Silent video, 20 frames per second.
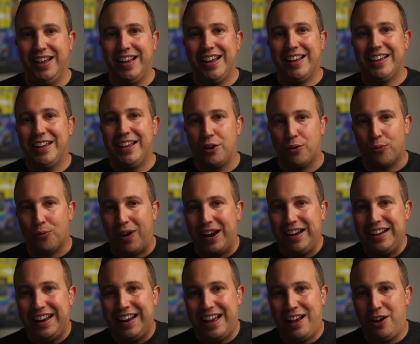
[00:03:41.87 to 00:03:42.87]
Get it right
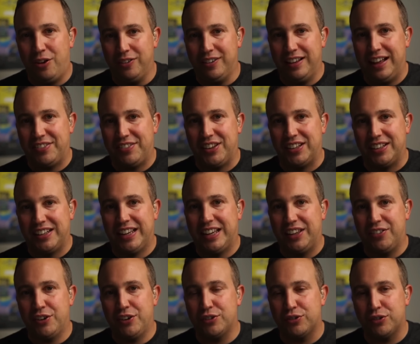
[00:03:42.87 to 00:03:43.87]
now at the link in the
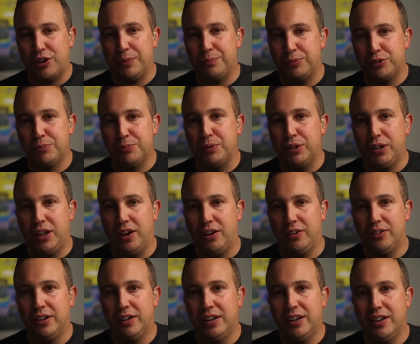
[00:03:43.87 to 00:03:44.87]
description below.
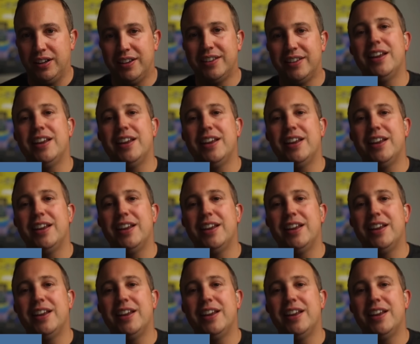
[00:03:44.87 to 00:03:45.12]
Now